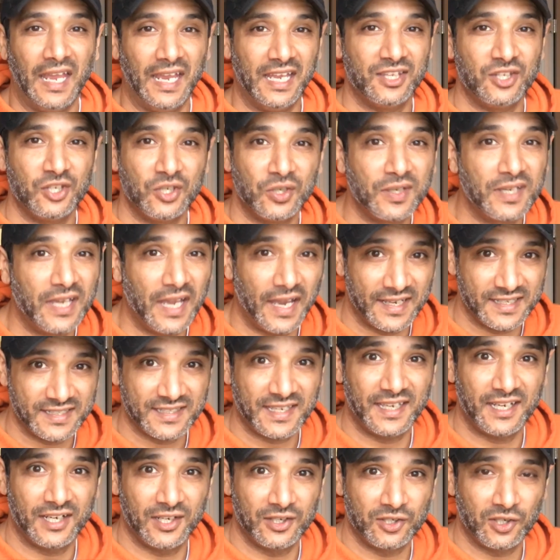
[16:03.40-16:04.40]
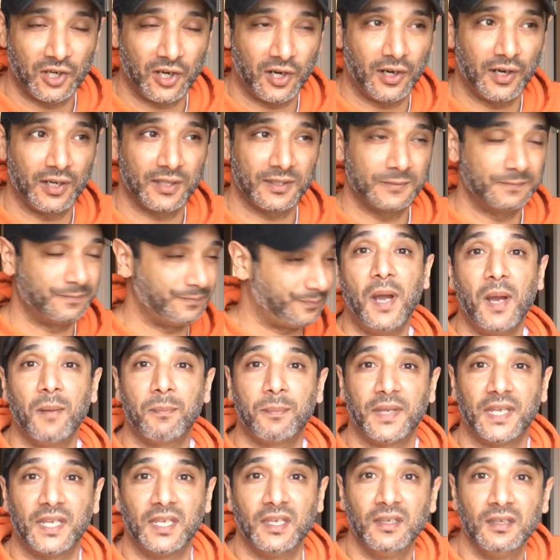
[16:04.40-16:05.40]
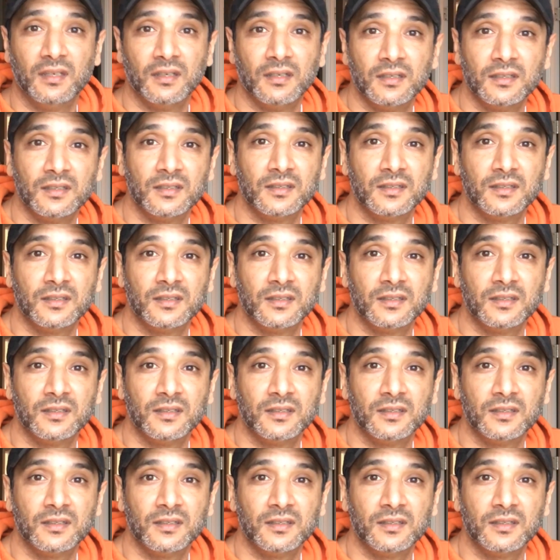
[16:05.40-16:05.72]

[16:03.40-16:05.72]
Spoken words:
and you guys get a dog, puppy,